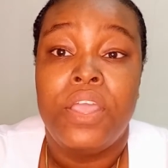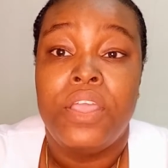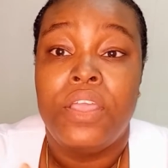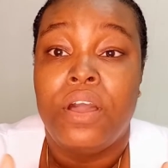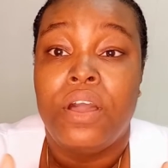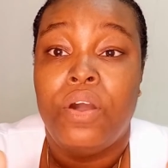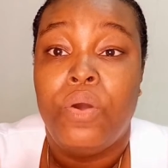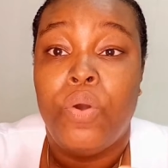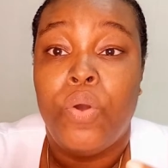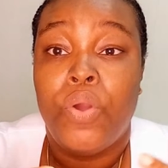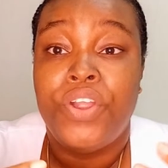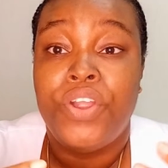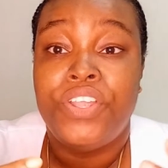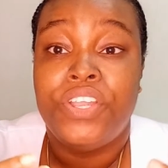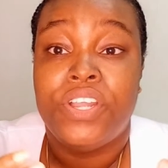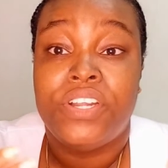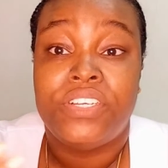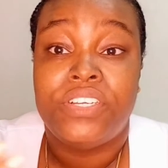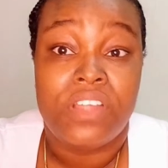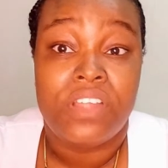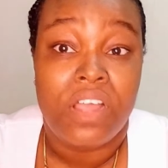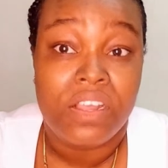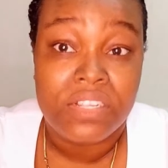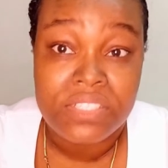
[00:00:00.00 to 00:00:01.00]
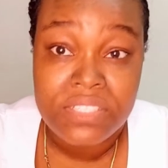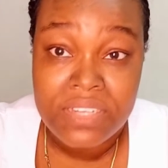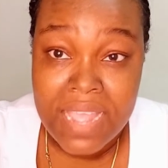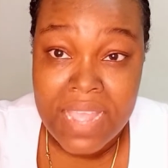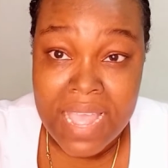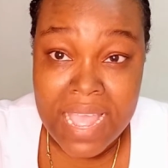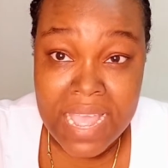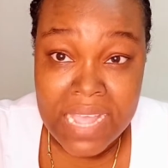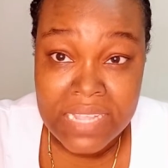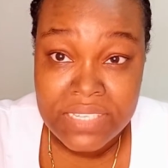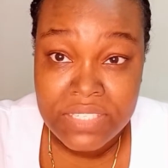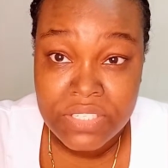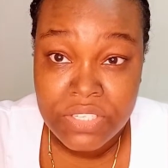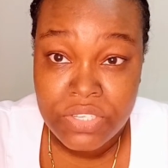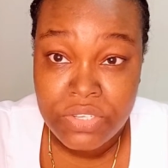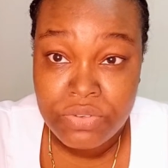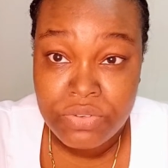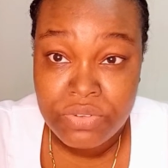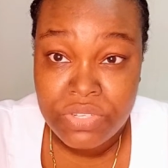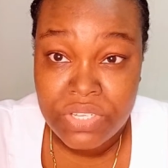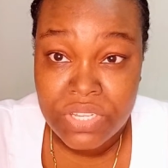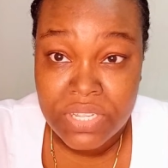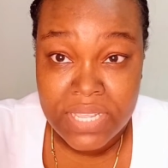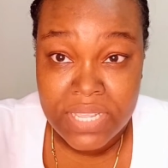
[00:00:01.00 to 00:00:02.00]
or your doctor asks you
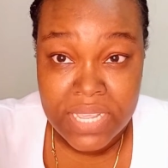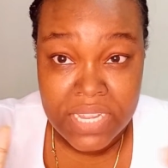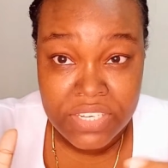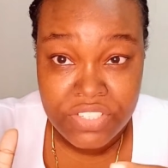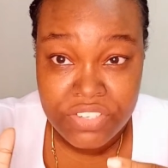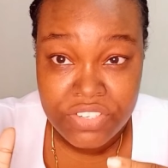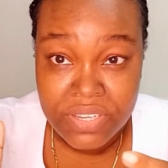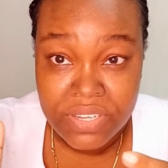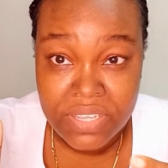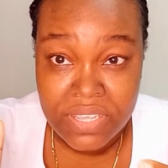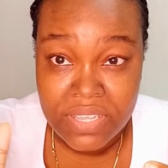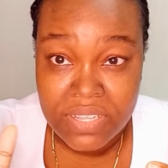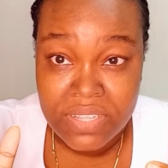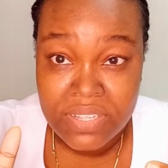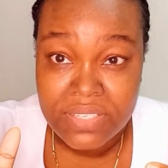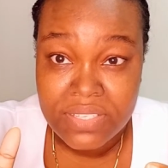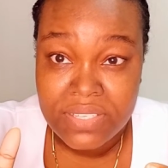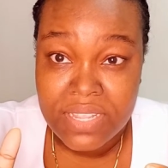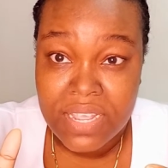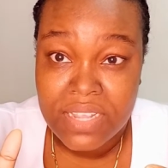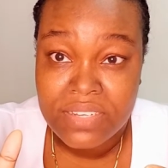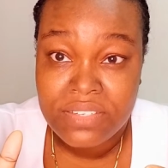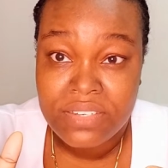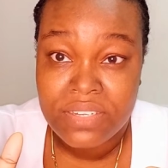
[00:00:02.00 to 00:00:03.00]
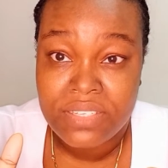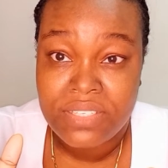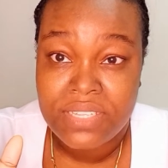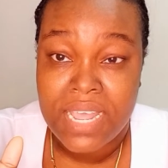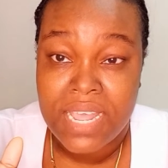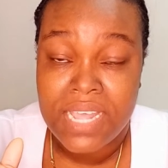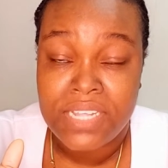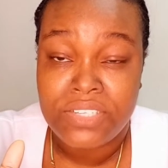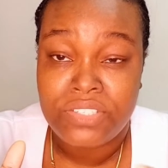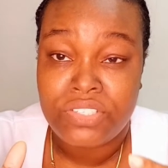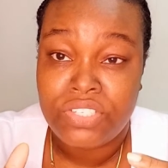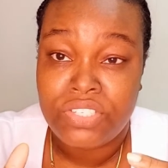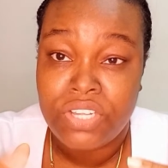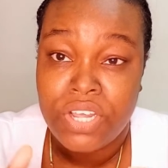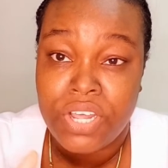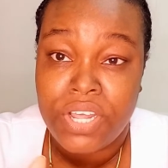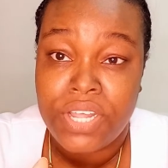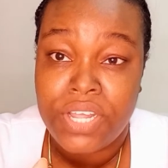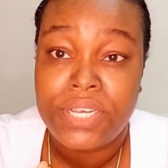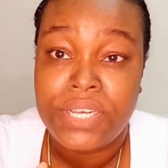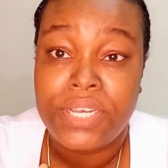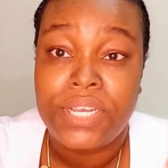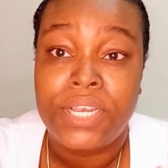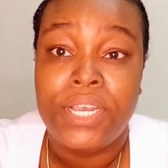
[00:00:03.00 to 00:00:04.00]
to get your Kegels exercise
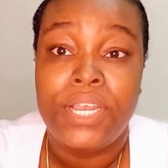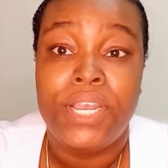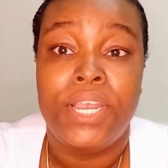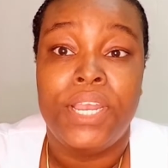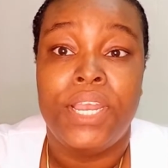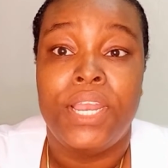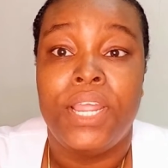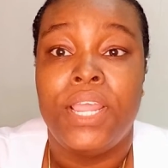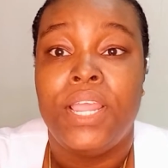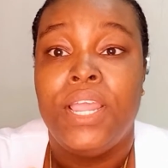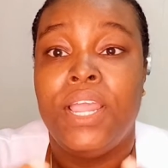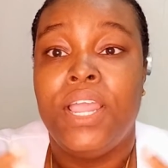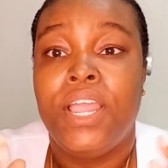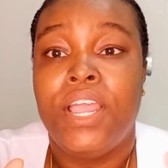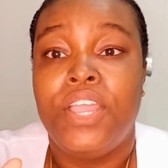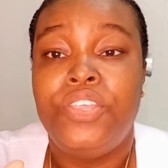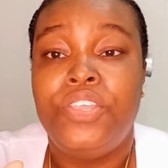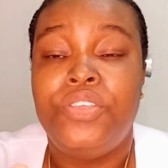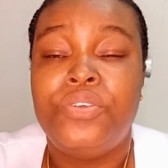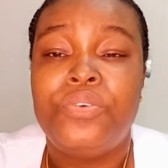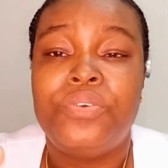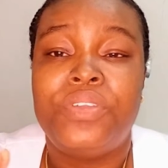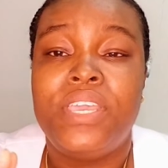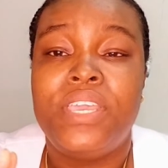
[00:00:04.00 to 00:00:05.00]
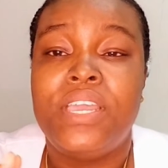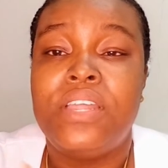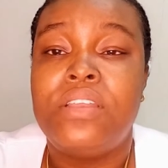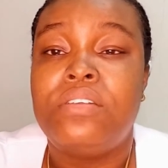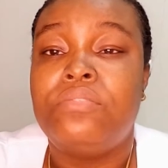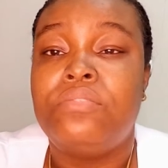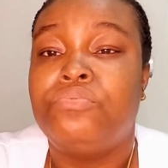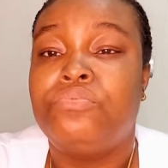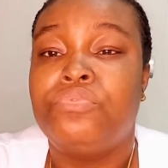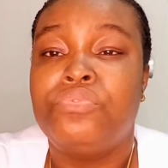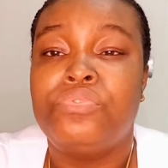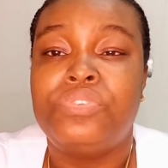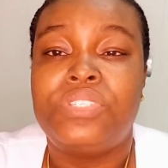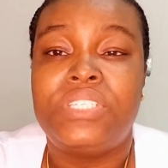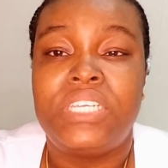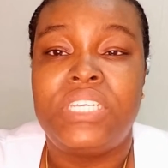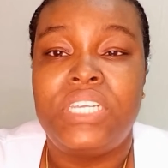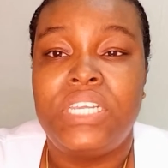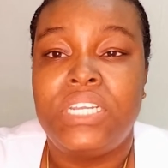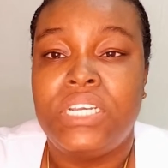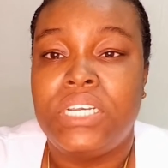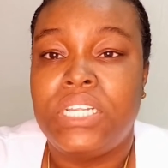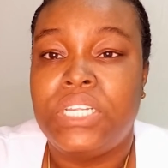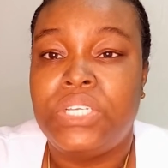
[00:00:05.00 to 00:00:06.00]
done, you can
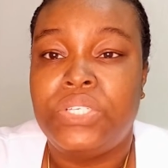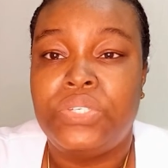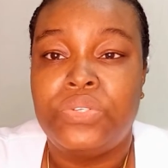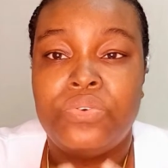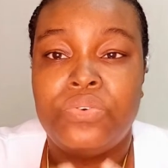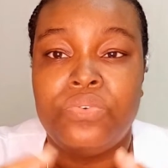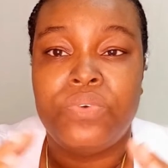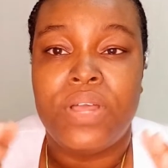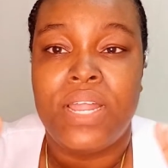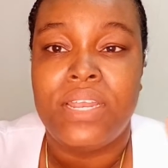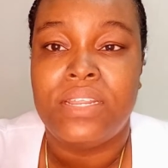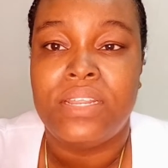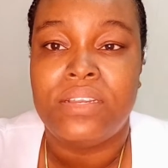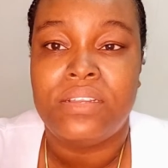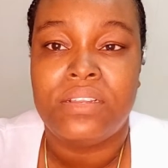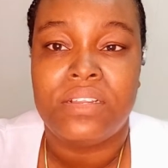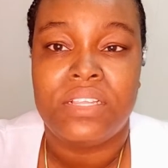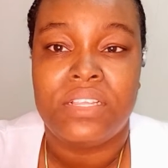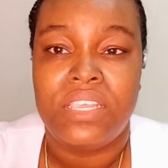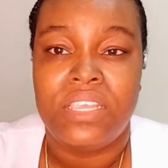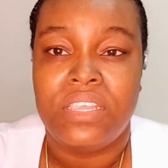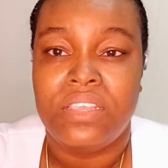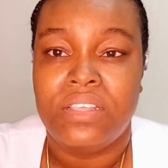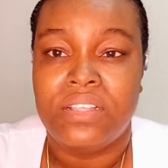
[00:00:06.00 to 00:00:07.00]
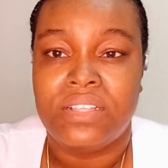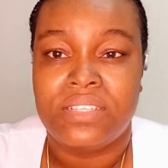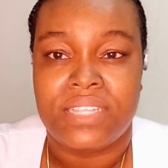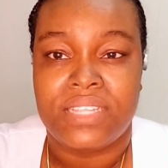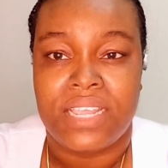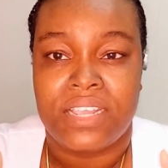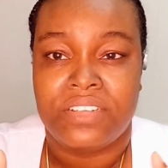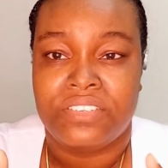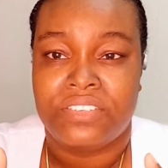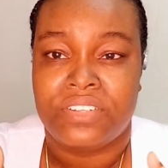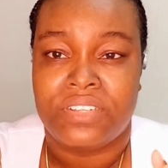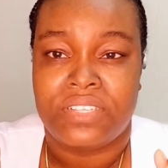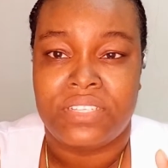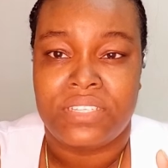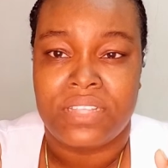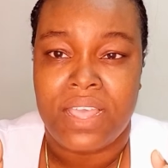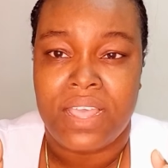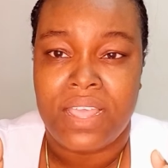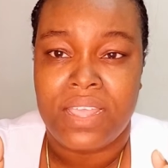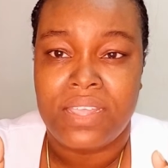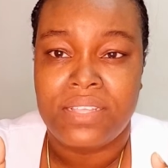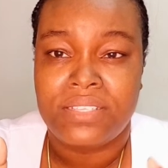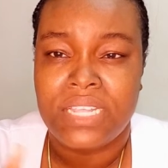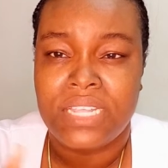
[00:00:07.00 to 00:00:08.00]
routinely do a little Kegels
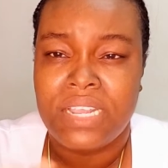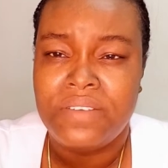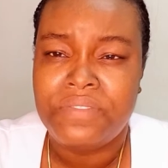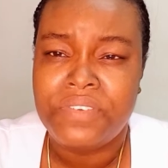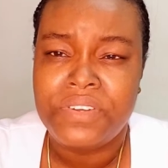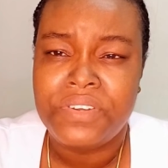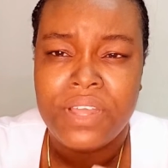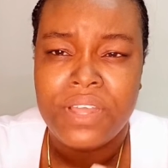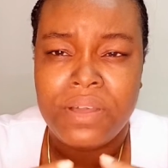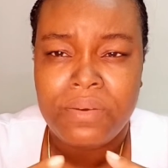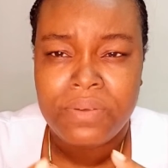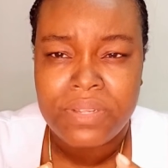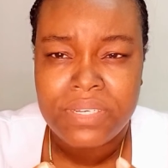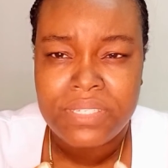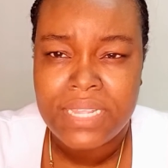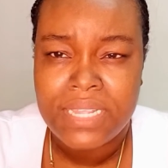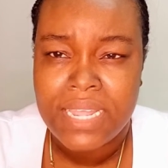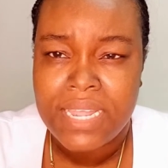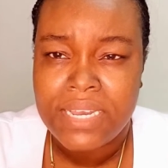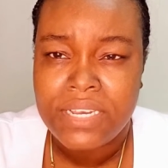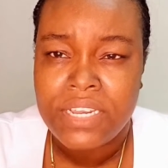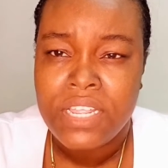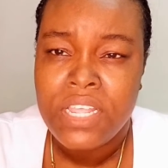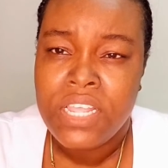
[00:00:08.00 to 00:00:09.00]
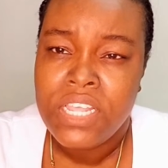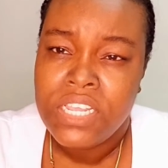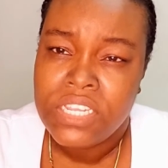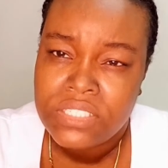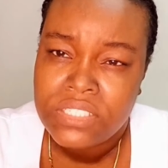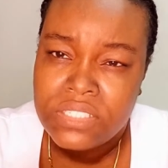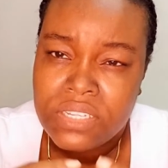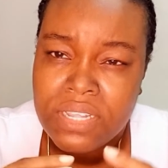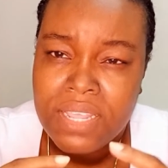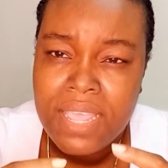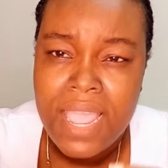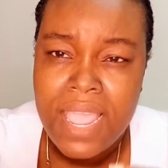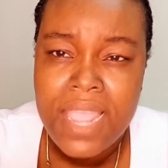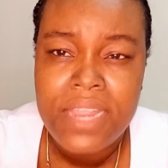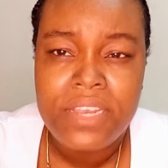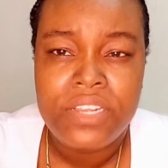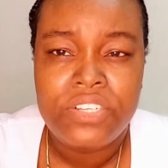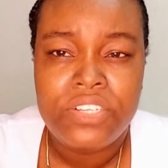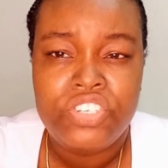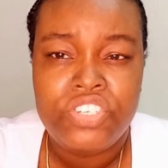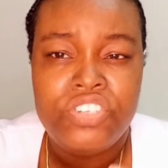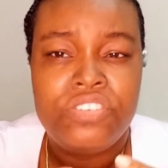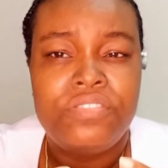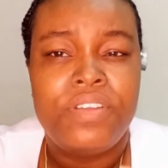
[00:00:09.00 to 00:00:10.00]
exercise every now and then to kind of
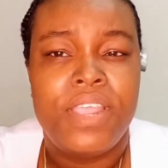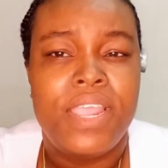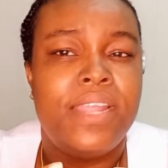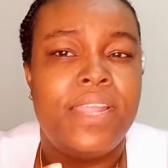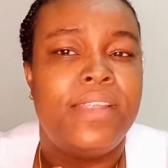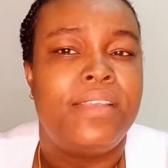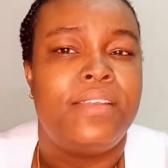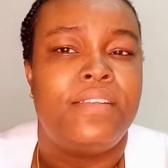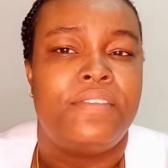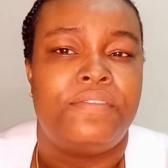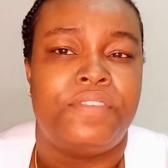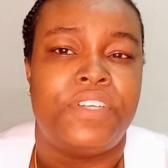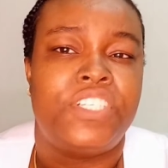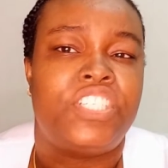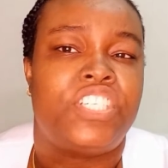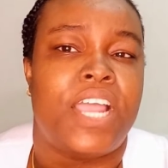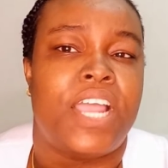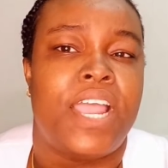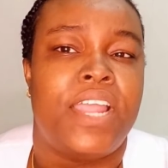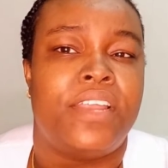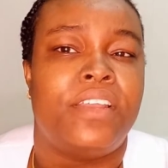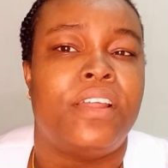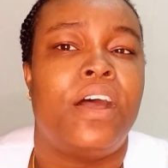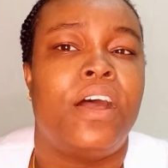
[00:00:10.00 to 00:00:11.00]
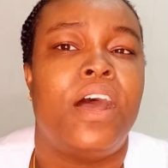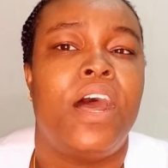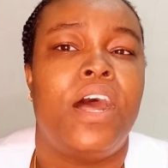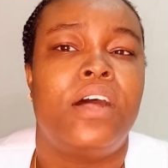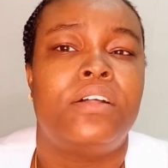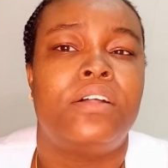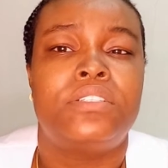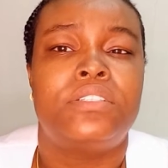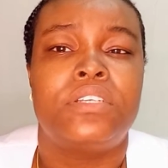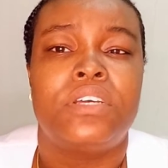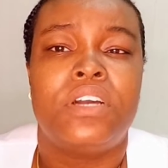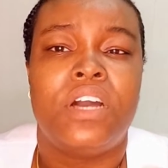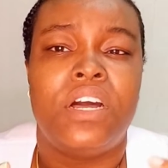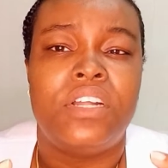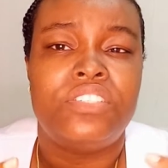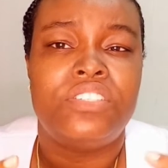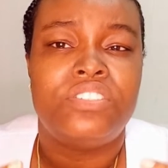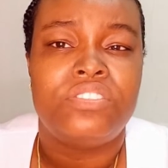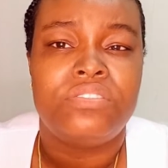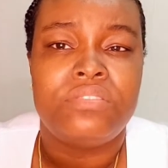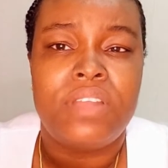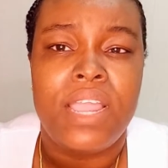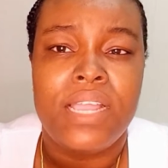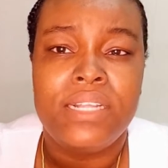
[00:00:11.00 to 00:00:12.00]
train the vagina how to
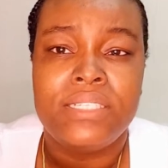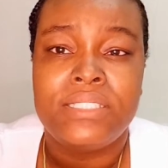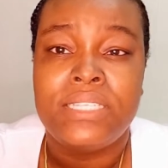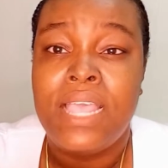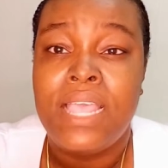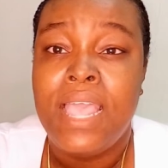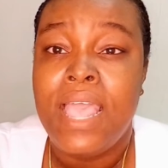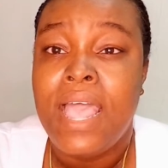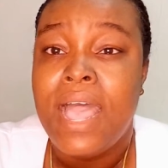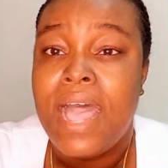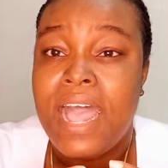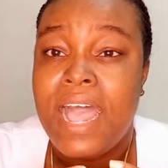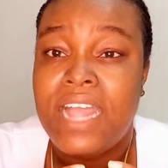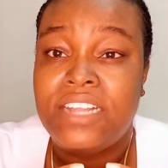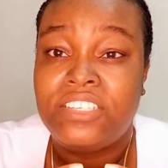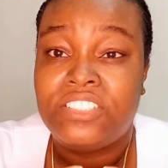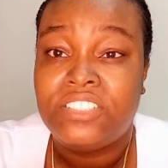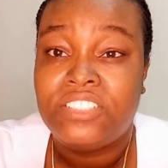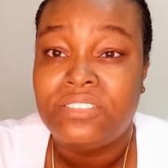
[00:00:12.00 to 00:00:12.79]
contract and to